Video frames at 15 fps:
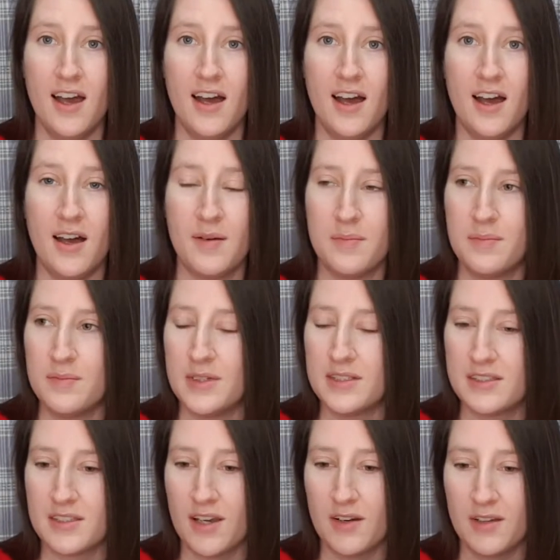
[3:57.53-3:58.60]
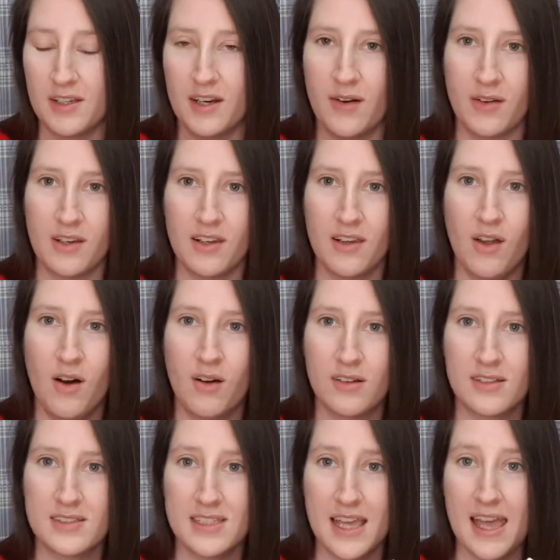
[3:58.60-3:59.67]
And so, on a
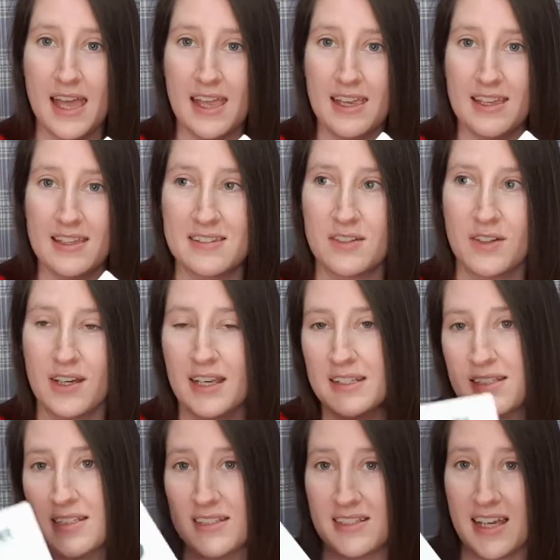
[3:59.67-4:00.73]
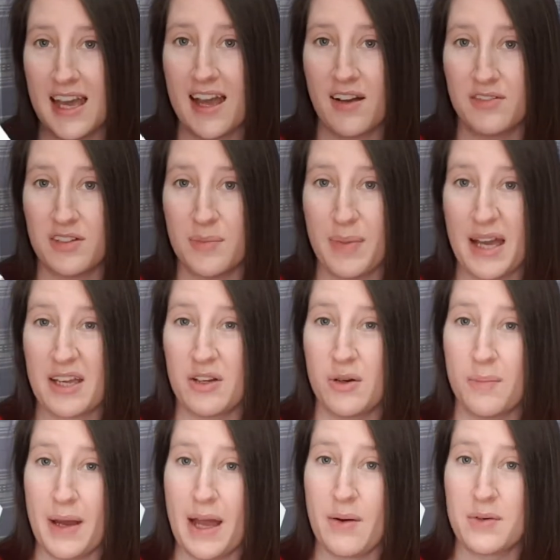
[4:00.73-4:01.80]
long day, a good idea to have a backup
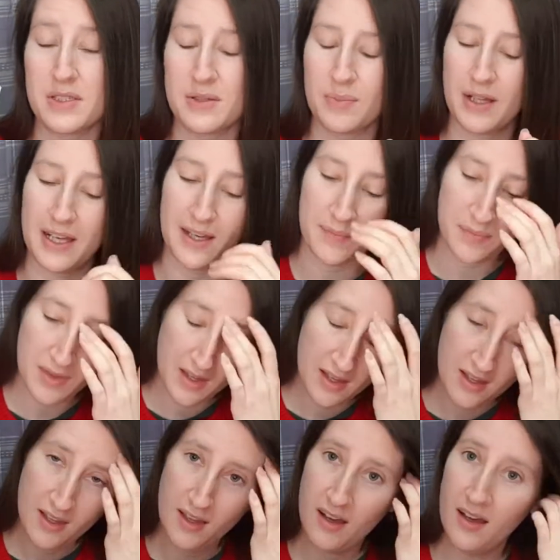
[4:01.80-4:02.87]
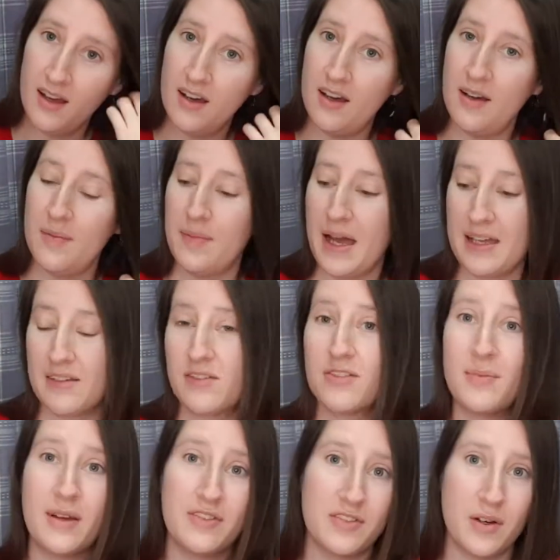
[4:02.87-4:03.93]
power supply. And for
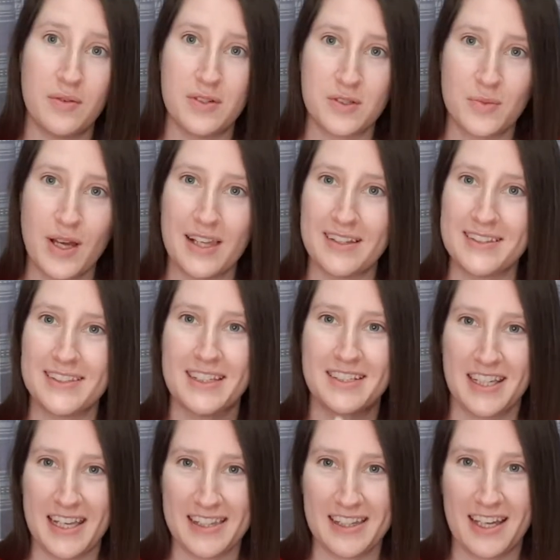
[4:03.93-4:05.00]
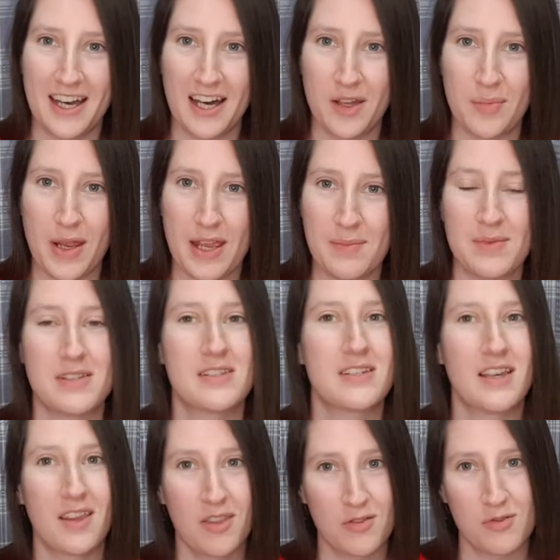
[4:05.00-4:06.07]
my phone as well, because I take the card payments
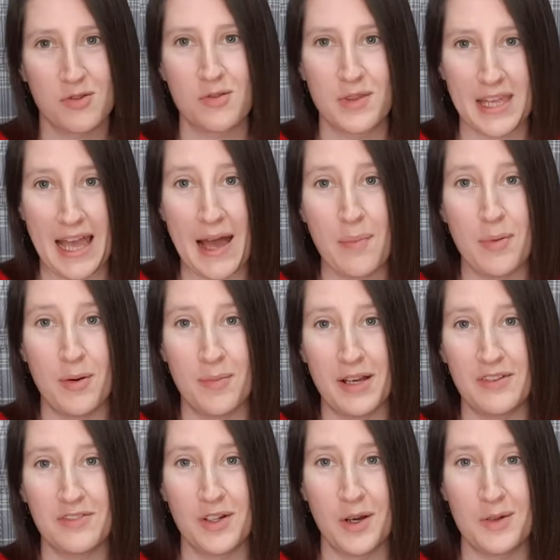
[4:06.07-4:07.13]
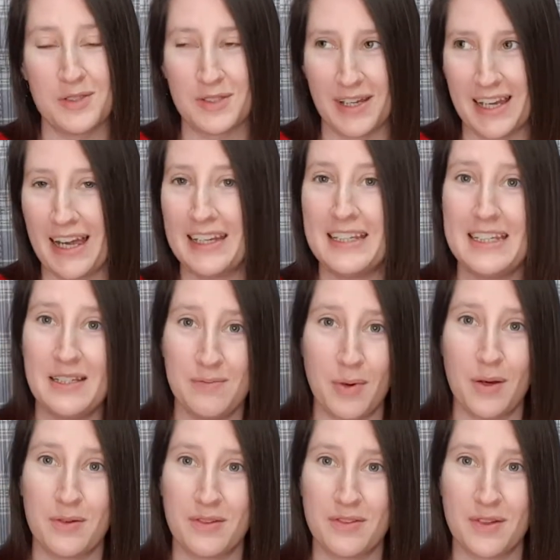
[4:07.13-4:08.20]
through the app on my phone, so I need
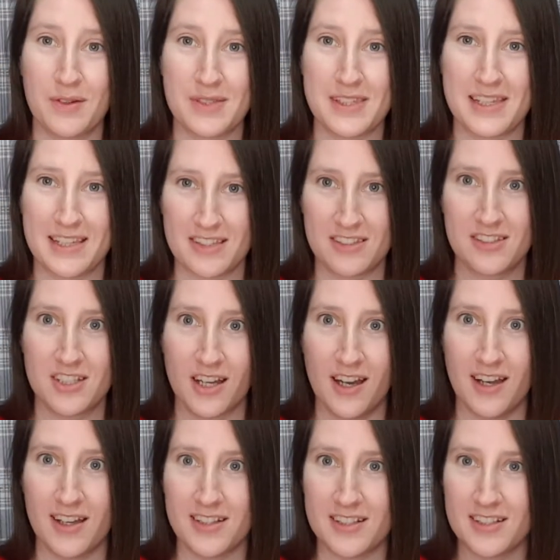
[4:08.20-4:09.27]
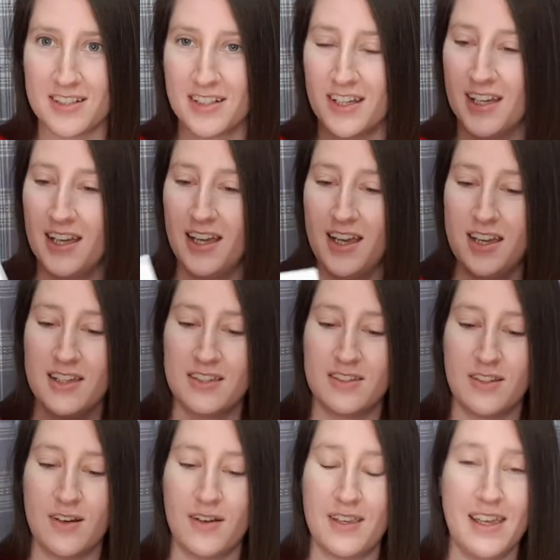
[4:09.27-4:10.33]
both of those things charged.
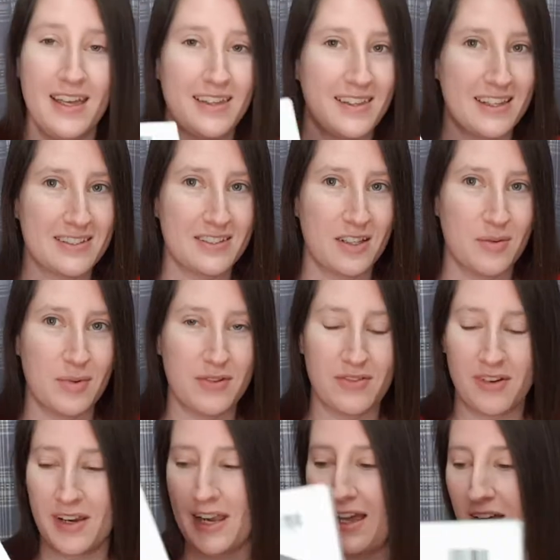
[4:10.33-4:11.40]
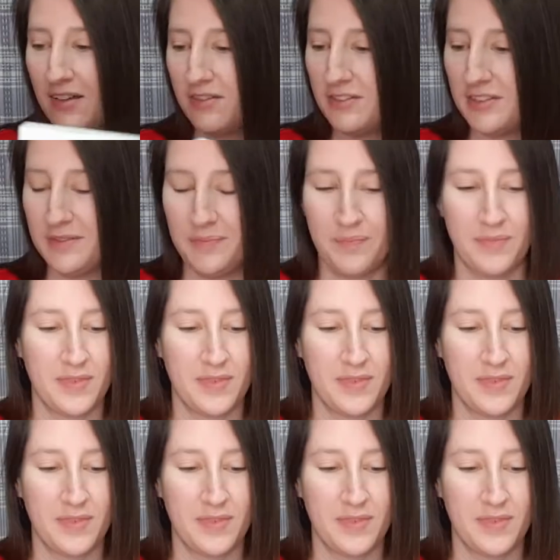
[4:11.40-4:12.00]
So yeah, that's going to be very helpful.